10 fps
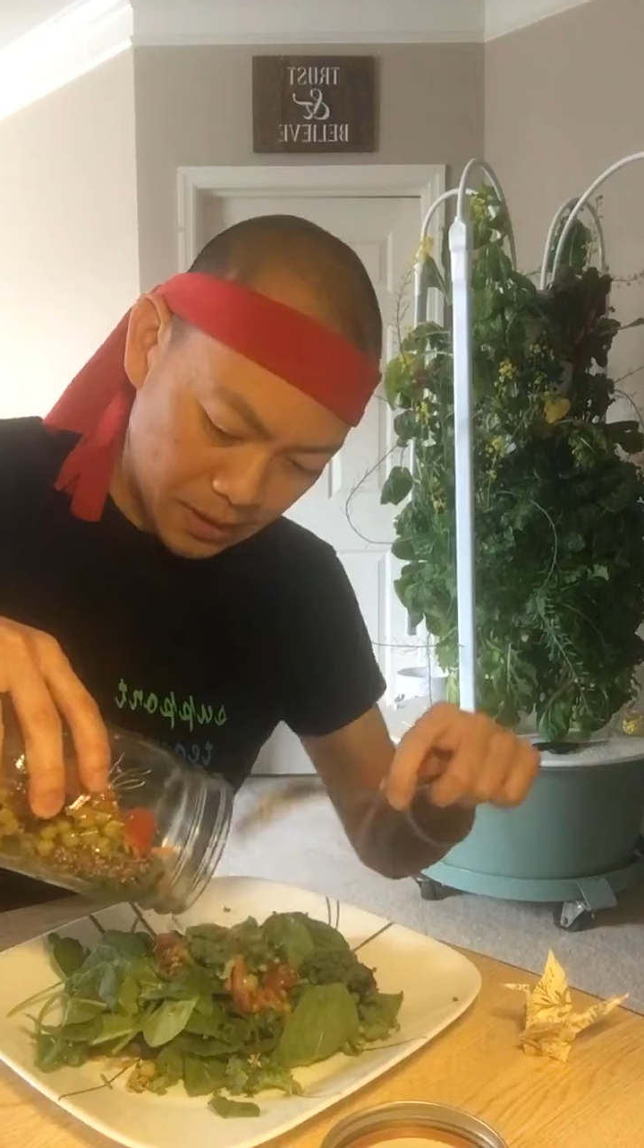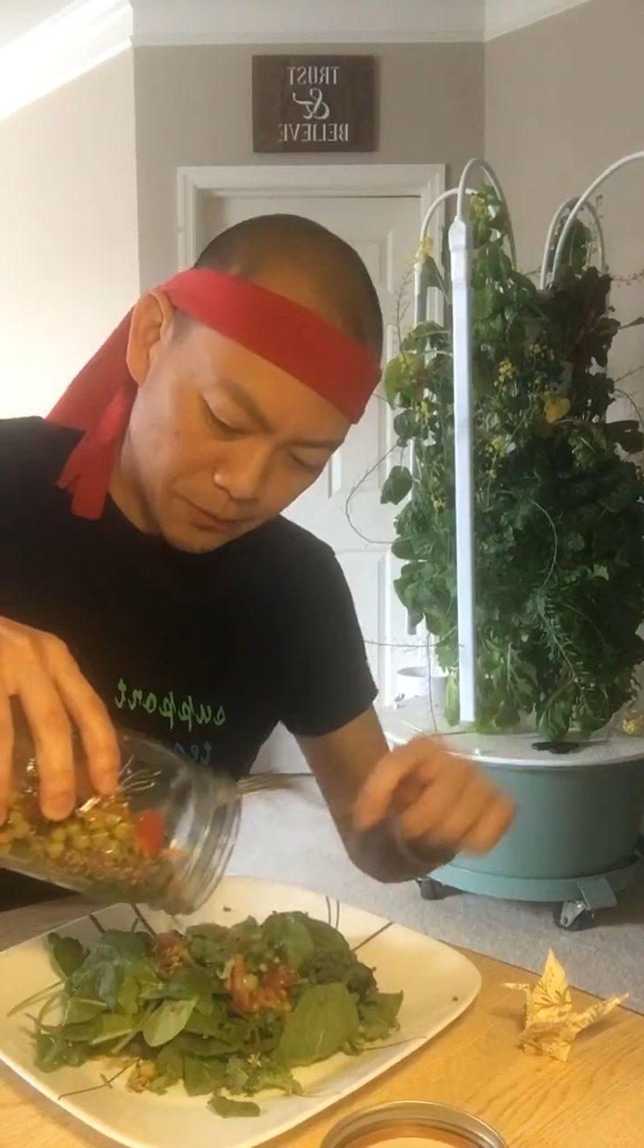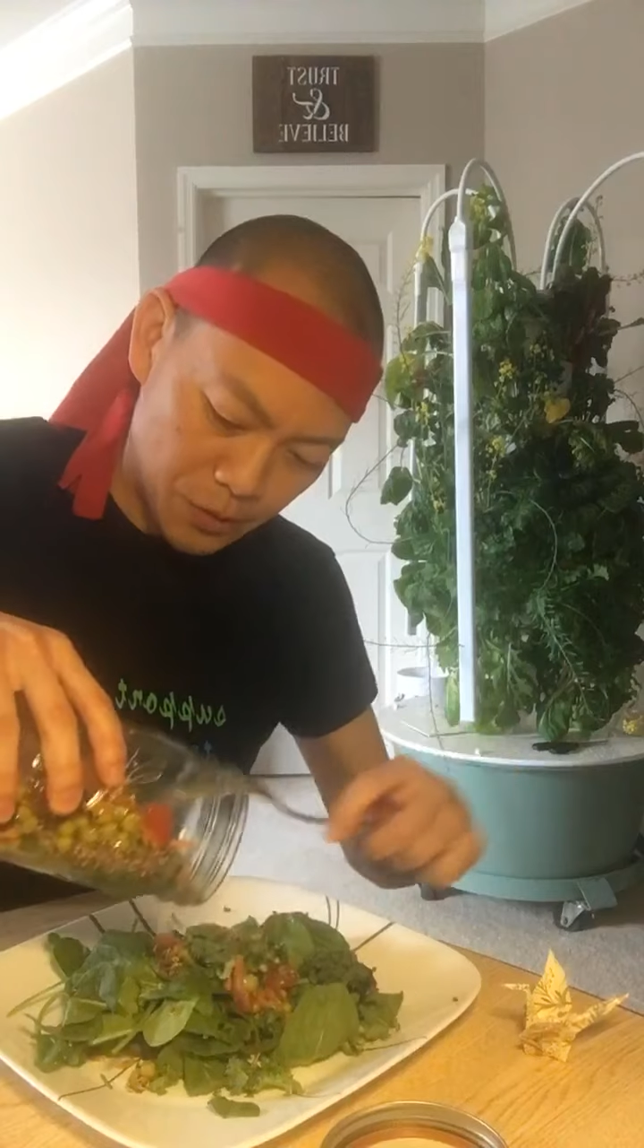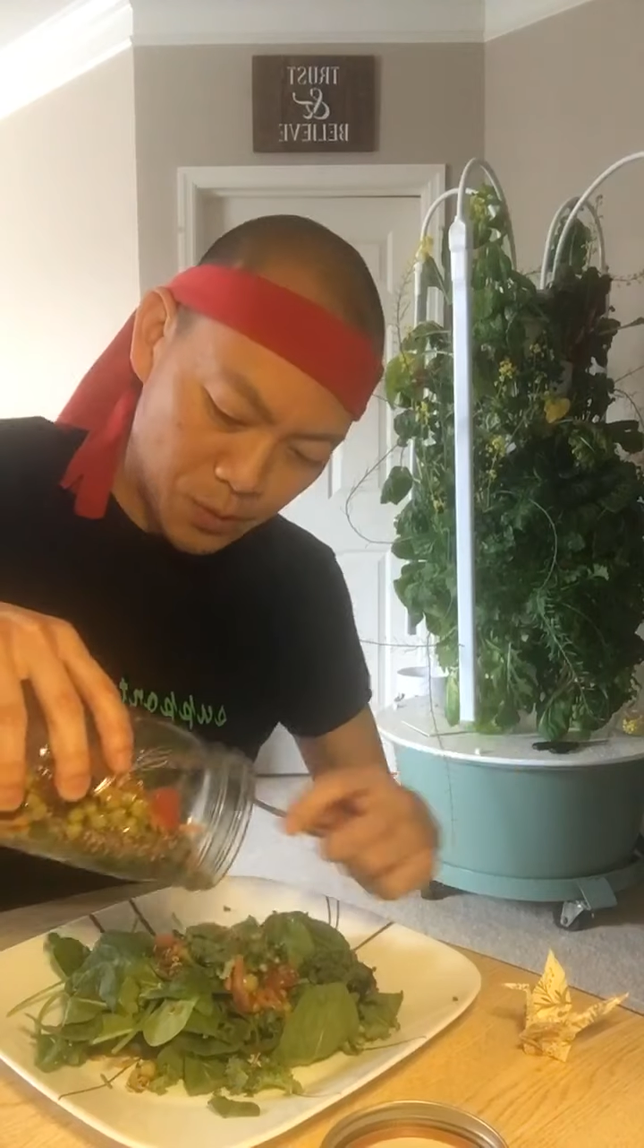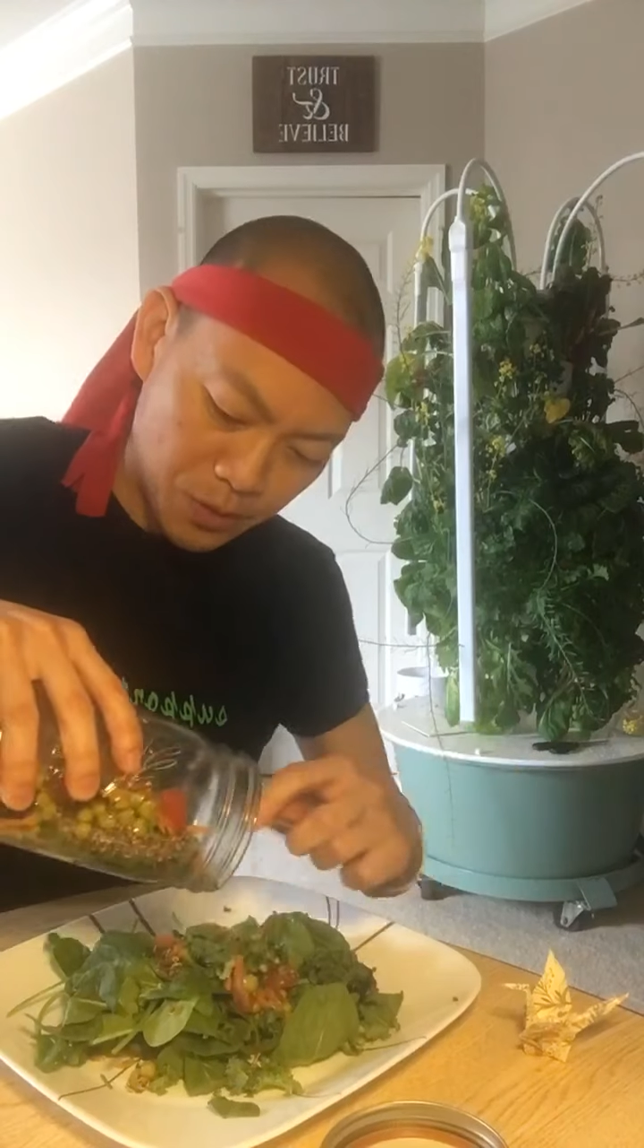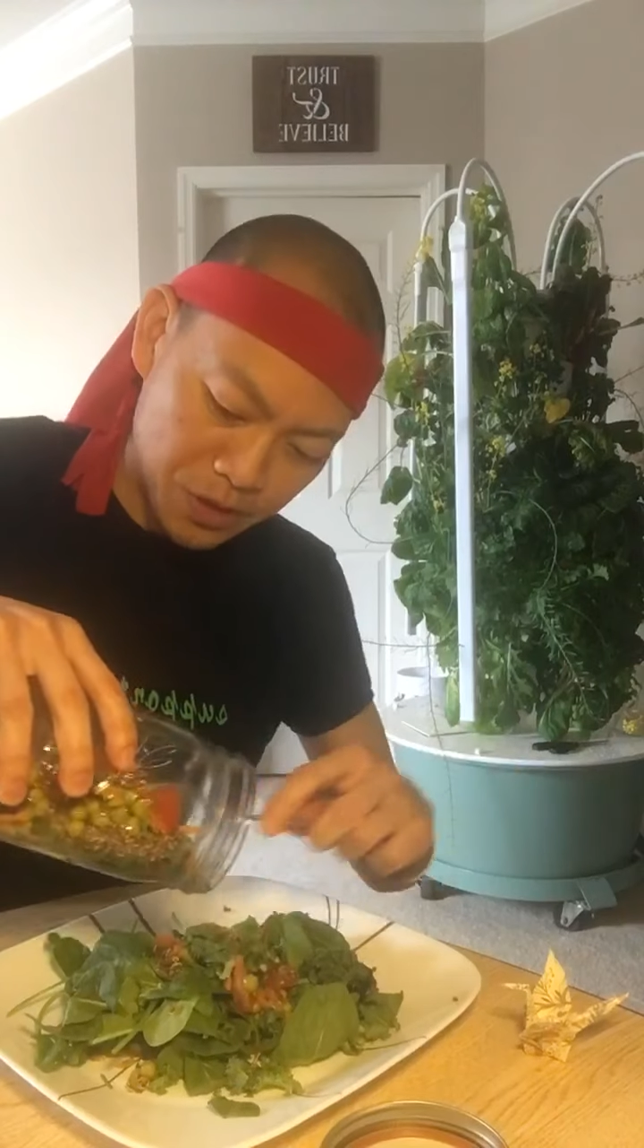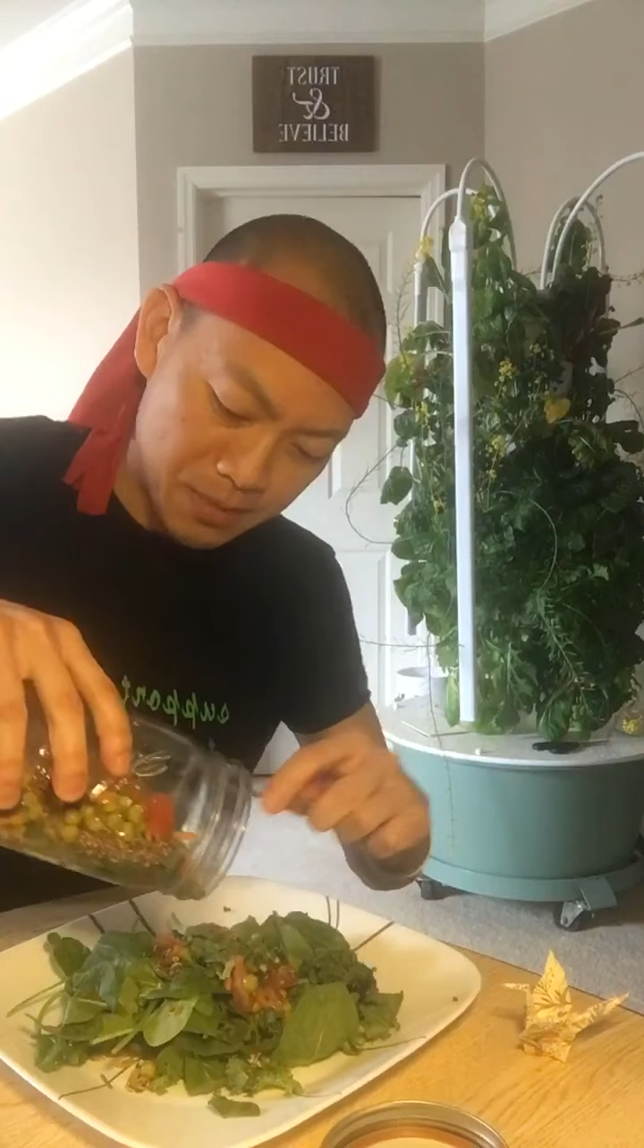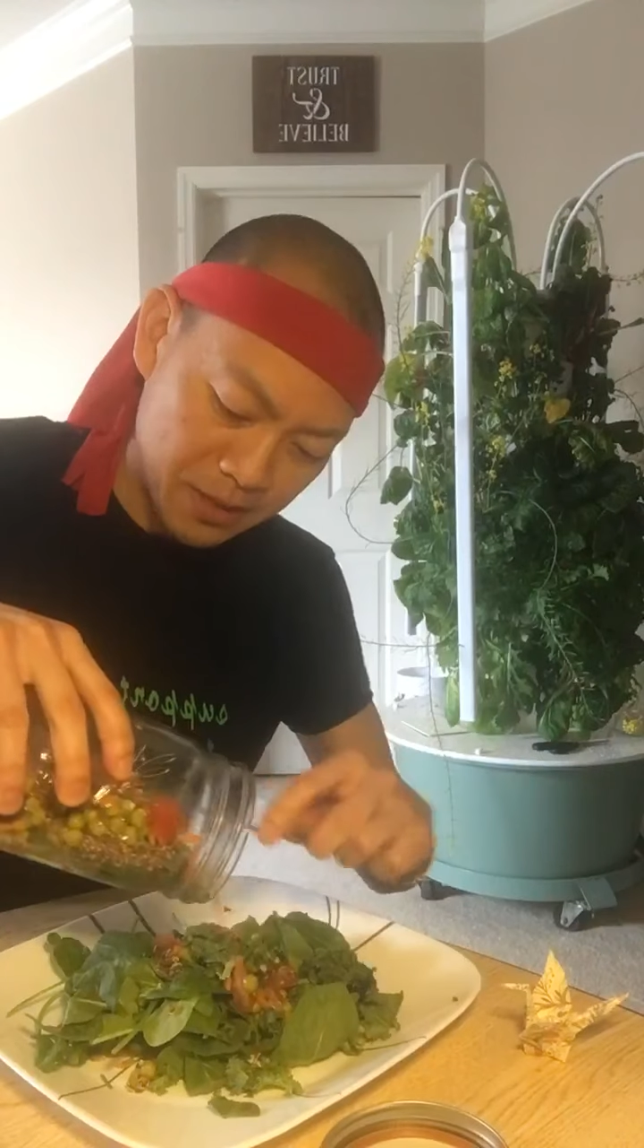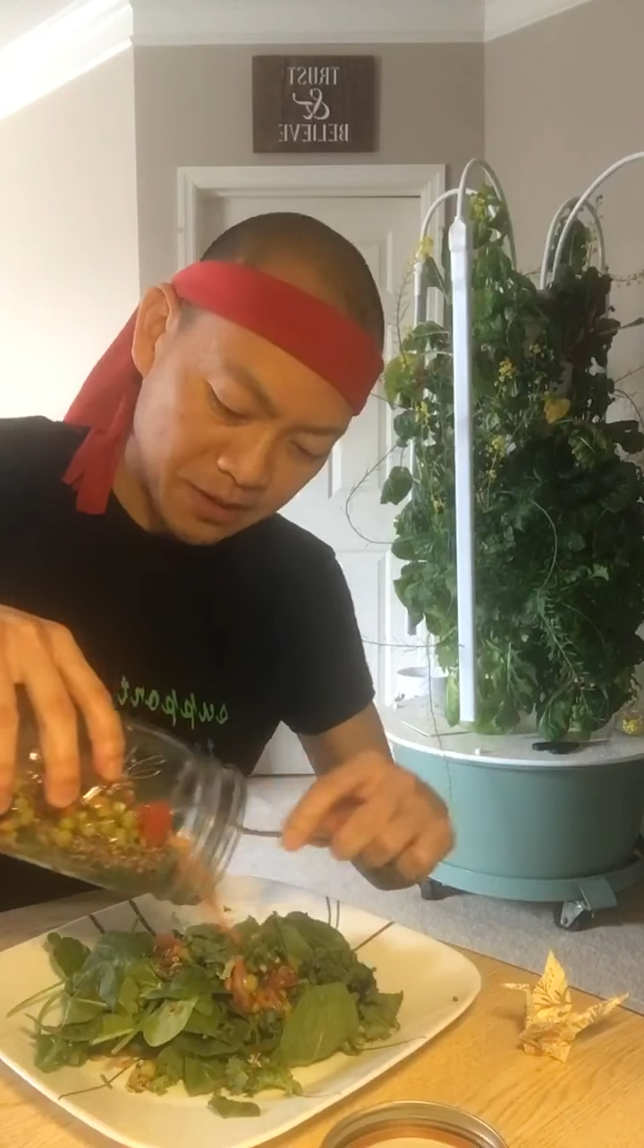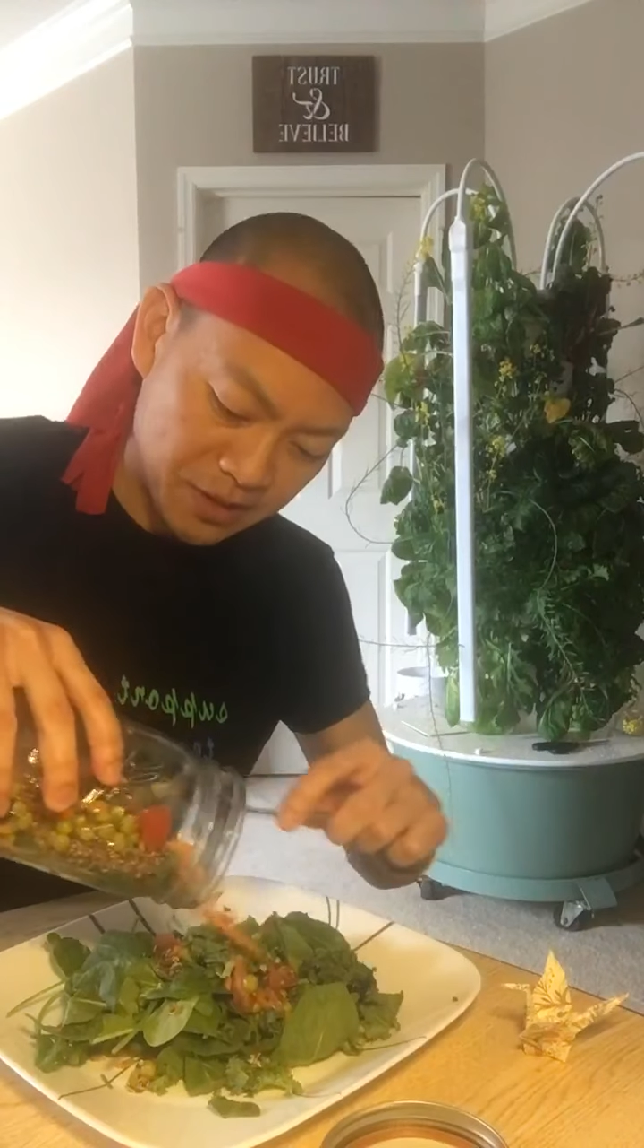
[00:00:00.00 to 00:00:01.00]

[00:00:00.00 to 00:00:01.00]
if you were to make the